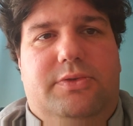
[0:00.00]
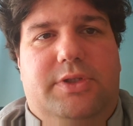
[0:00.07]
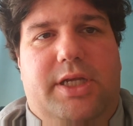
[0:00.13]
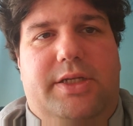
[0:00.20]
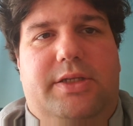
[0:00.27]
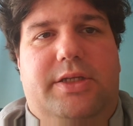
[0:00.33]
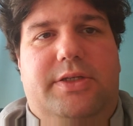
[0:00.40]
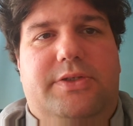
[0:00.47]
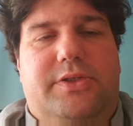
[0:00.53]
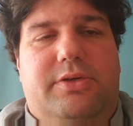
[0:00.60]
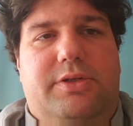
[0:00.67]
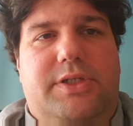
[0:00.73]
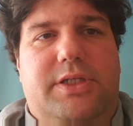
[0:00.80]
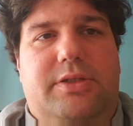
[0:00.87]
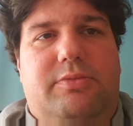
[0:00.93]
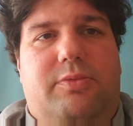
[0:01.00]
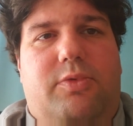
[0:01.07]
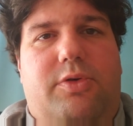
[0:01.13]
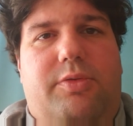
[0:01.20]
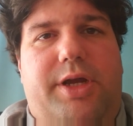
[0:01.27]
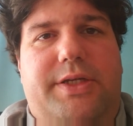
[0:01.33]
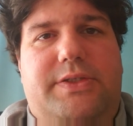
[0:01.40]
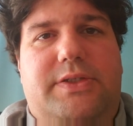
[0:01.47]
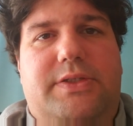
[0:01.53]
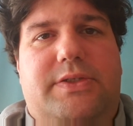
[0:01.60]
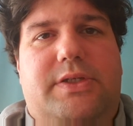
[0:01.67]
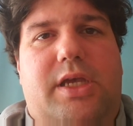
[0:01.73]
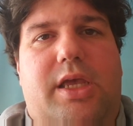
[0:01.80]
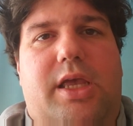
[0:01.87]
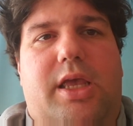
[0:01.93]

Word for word: So that is 13 or more races